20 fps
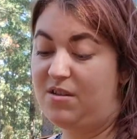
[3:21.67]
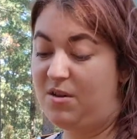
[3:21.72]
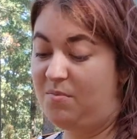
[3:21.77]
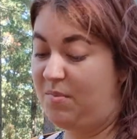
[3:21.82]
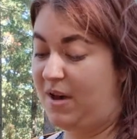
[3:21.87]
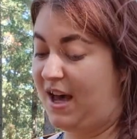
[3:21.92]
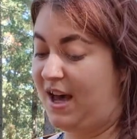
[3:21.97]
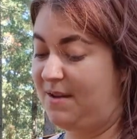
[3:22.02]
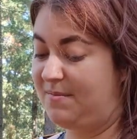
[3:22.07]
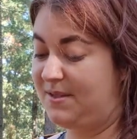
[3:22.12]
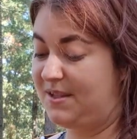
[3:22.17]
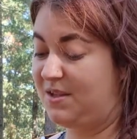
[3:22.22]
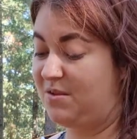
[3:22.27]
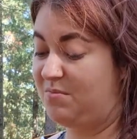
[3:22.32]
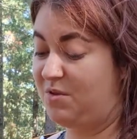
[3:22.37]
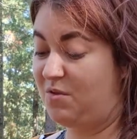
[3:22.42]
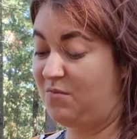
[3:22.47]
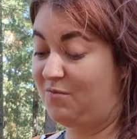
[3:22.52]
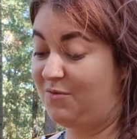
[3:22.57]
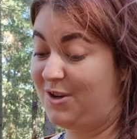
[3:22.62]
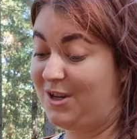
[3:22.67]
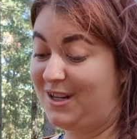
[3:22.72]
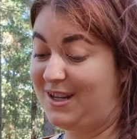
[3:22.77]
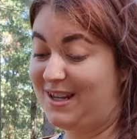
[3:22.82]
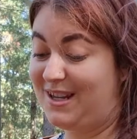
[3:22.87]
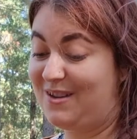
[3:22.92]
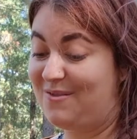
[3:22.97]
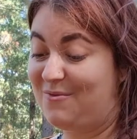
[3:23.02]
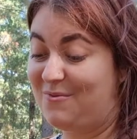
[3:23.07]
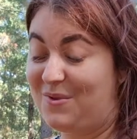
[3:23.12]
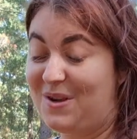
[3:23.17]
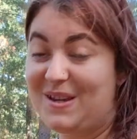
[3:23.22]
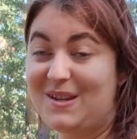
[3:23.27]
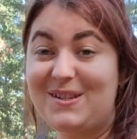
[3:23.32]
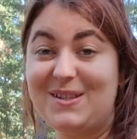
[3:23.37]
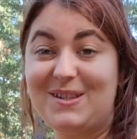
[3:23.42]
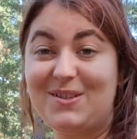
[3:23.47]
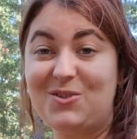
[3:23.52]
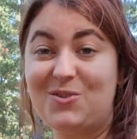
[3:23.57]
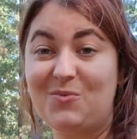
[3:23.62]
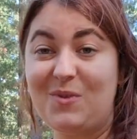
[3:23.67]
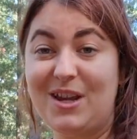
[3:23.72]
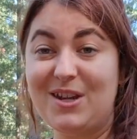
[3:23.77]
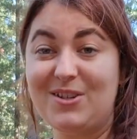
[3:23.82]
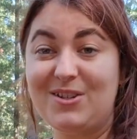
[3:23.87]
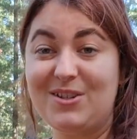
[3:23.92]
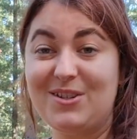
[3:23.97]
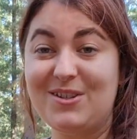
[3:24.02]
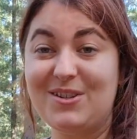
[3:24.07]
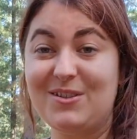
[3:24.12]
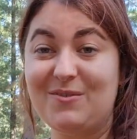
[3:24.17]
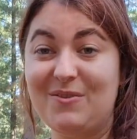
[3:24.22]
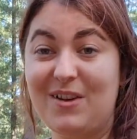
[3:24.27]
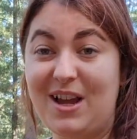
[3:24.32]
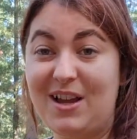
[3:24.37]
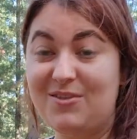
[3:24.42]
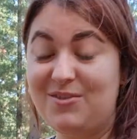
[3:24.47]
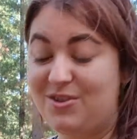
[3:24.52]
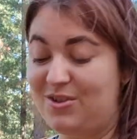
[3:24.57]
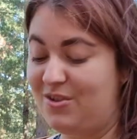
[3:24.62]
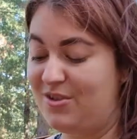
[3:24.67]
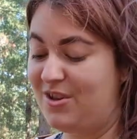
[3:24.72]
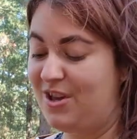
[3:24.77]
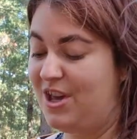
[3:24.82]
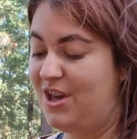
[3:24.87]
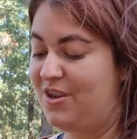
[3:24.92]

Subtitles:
perhaps some really weird situations around you.